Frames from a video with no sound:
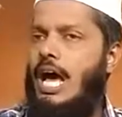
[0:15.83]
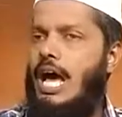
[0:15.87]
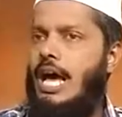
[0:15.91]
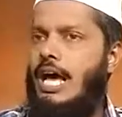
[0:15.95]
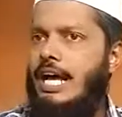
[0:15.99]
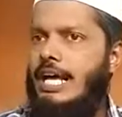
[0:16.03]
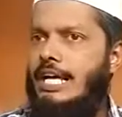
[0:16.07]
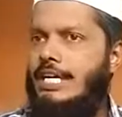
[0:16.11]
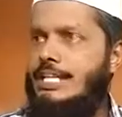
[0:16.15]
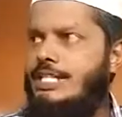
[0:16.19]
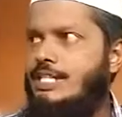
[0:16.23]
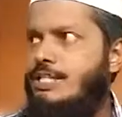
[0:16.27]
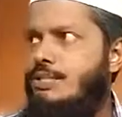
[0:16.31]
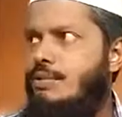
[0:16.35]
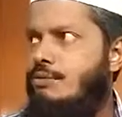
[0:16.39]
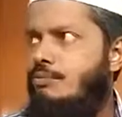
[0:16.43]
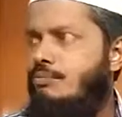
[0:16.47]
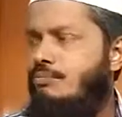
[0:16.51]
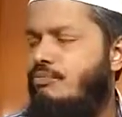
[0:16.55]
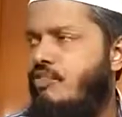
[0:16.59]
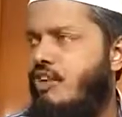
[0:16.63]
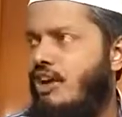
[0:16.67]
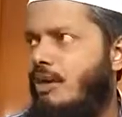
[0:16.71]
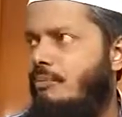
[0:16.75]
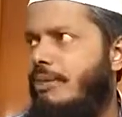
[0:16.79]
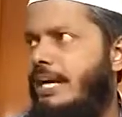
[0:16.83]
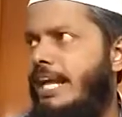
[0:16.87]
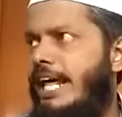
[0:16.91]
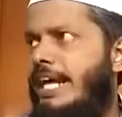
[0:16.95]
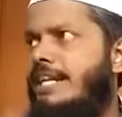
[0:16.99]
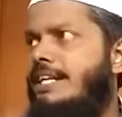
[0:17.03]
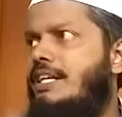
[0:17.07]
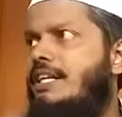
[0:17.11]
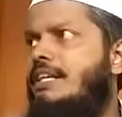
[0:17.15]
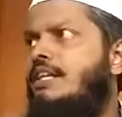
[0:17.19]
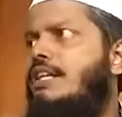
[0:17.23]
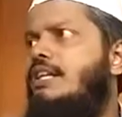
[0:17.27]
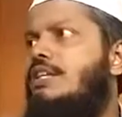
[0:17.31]
has
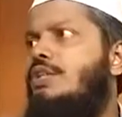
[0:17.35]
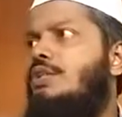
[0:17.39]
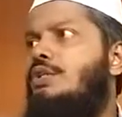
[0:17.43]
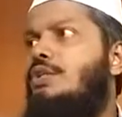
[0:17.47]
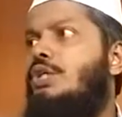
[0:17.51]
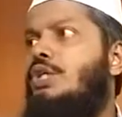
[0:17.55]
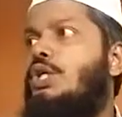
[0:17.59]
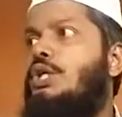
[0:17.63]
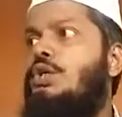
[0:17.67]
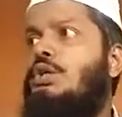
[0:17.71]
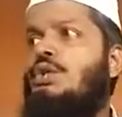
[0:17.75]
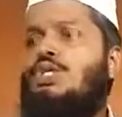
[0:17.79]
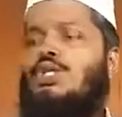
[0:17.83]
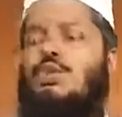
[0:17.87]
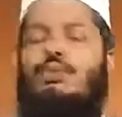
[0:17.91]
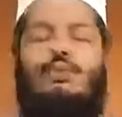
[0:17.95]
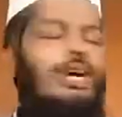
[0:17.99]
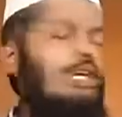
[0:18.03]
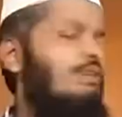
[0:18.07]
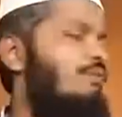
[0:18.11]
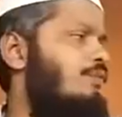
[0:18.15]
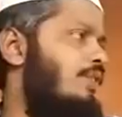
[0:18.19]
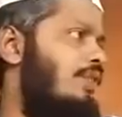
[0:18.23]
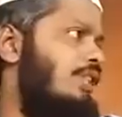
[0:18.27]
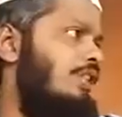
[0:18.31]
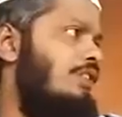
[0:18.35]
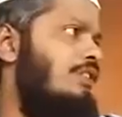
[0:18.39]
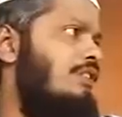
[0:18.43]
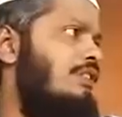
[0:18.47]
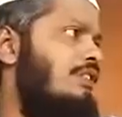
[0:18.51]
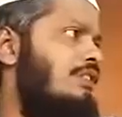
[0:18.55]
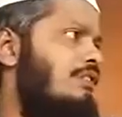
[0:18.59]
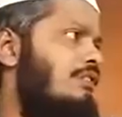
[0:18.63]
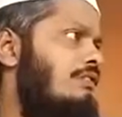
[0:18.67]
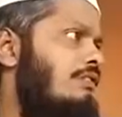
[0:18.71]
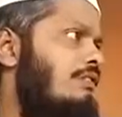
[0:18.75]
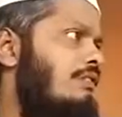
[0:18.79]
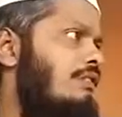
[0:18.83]
forbidden to use one word.
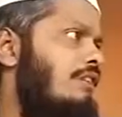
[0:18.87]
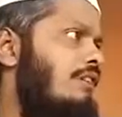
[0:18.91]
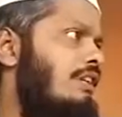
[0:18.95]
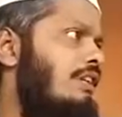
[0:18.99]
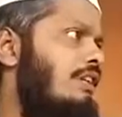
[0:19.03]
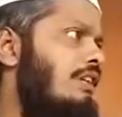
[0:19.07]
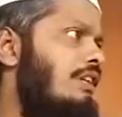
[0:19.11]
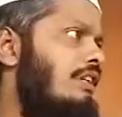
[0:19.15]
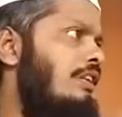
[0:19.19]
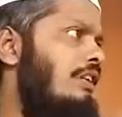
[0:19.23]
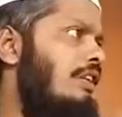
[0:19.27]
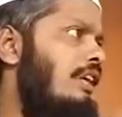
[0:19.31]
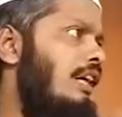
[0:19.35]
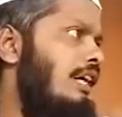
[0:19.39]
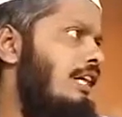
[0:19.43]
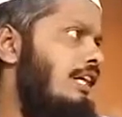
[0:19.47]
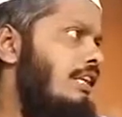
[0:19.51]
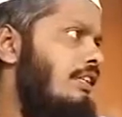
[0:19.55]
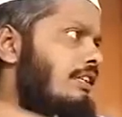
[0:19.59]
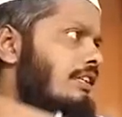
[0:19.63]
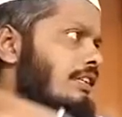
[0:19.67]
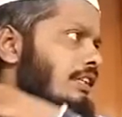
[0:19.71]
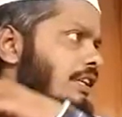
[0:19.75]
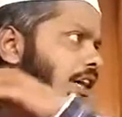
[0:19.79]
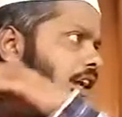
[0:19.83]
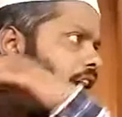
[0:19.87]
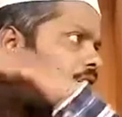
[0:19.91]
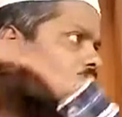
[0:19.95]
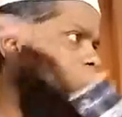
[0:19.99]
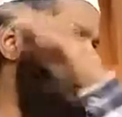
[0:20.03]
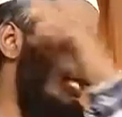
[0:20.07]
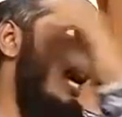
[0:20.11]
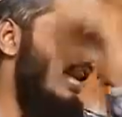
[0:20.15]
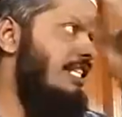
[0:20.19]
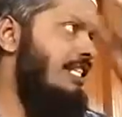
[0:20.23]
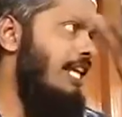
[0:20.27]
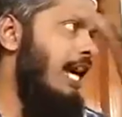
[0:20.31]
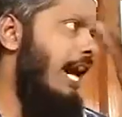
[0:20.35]
And
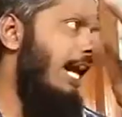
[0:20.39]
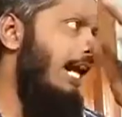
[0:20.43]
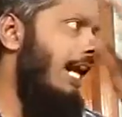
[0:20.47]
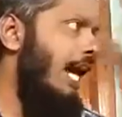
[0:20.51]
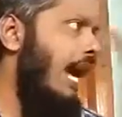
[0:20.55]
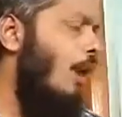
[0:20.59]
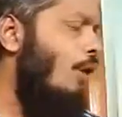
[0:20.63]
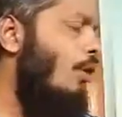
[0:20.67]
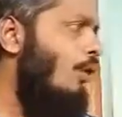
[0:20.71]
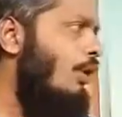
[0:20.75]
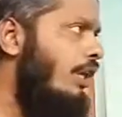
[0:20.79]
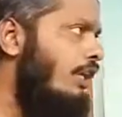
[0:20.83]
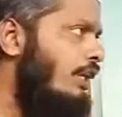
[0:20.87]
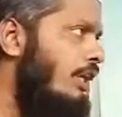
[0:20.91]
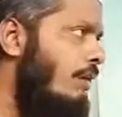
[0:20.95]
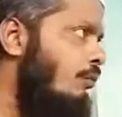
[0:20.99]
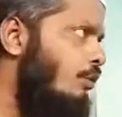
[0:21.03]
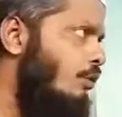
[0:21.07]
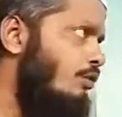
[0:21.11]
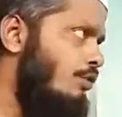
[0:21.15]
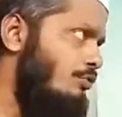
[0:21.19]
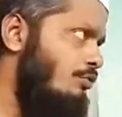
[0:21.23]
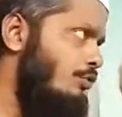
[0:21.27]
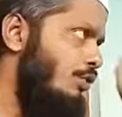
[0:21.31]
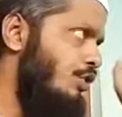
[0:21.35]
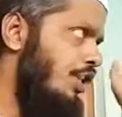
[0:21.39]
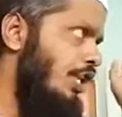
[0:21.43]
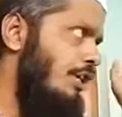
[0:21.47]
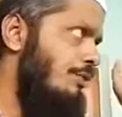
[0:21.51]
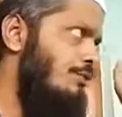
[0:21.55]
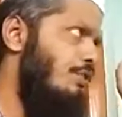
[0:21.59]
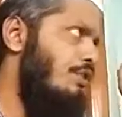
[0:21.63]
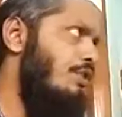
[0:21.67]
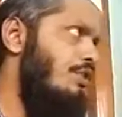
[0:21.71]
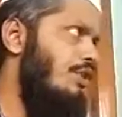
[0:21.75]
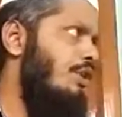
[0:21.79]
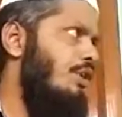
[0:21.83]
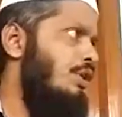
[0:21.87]
Allah has allowed the
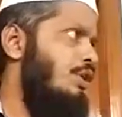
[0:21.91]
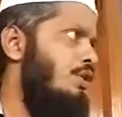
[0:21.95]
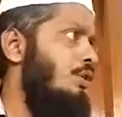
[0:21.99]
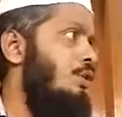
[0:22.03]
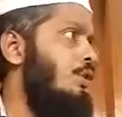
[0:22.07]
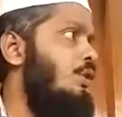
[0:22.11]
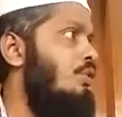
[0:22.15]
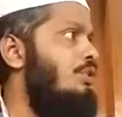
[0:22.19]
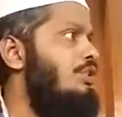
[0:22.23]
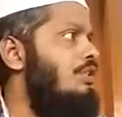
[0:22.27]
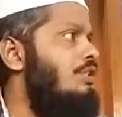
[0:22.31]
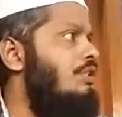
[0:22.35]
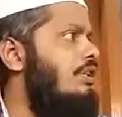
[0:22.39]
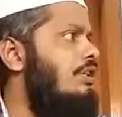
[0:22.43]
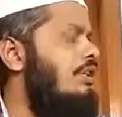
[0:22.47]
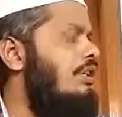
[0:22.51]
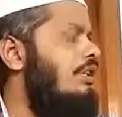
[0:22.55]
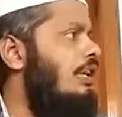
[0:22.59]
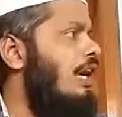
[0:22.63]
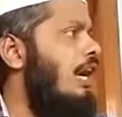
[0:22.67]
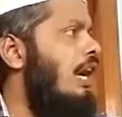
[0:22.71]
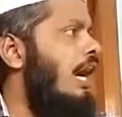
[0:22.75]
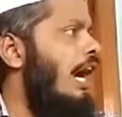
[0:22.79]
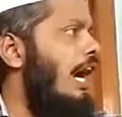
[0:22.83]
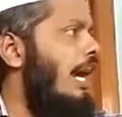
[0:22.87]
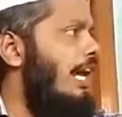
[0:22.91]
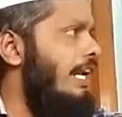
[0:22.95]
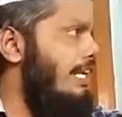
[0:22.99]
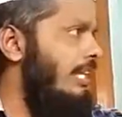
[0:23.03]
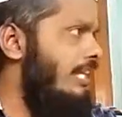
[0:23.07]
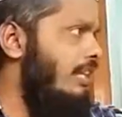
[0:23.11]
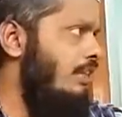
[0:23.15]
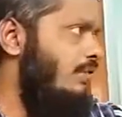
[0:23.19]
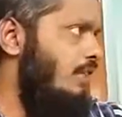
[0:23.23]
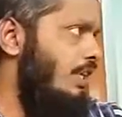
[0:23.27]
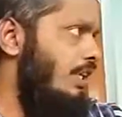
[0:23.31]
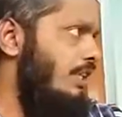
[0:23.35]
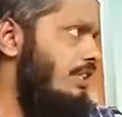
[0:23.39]
Muslims to use
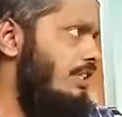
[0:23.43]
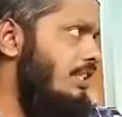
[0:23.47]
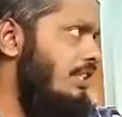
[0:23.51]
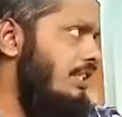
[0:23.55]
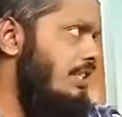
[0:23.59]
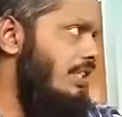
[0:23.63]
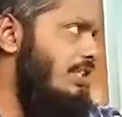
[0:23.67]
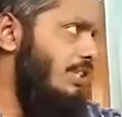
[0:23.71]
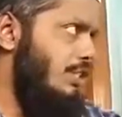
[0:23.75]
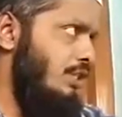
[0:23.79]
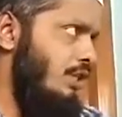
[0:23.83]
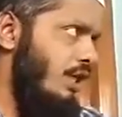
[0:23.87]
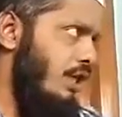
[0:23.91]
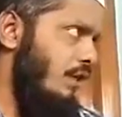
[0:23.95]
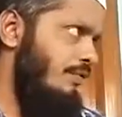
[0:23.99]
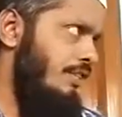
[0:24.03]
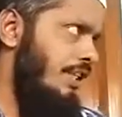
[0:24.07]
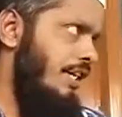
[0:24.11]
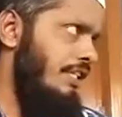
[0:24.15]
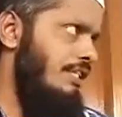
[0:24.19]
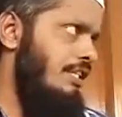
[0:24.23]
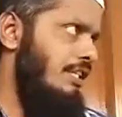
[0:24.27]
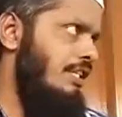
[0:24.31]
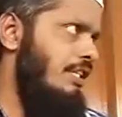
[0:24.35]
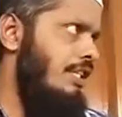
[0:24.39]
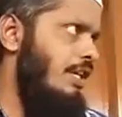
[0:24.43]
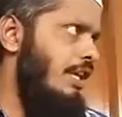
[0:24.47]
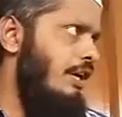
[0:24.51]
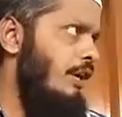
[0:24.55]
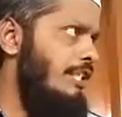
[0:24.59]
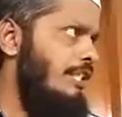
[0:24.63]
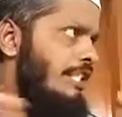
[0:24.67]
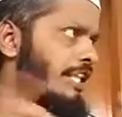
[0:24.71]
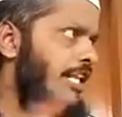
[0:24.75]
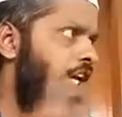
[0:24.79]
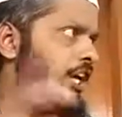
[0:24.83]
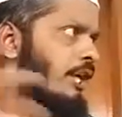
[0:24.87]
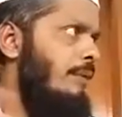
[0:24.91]
another word instead of that. A
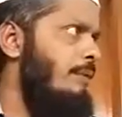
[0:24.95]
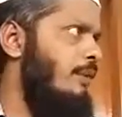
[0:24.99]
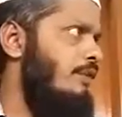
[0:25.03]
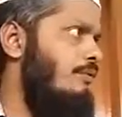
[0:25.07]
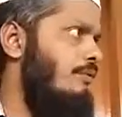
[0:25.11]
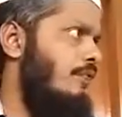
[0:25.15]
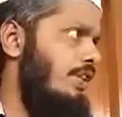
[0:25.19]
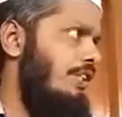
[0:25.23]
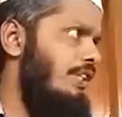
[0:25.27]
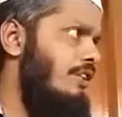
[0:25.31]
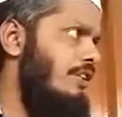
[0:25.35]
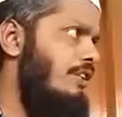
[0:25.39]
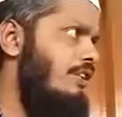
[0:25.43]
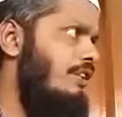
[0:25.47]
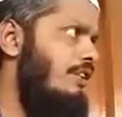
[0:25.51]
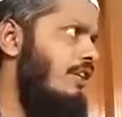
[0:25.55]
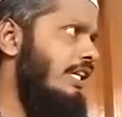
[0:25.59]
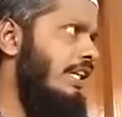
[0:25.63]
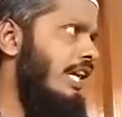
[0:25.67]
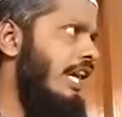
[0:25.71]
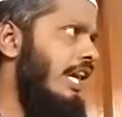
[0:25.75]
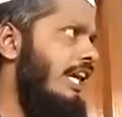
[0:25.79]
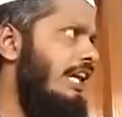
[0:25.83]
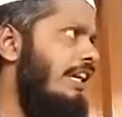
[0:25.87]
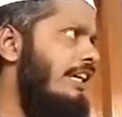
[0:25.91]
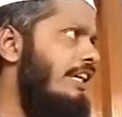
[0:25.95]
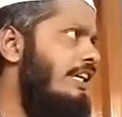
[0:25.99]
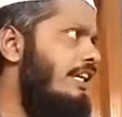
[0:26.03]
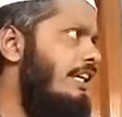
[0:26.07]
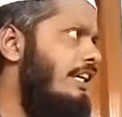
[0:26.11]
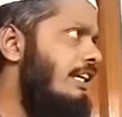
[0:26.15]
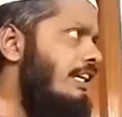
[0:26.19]
synonymic word. Okay?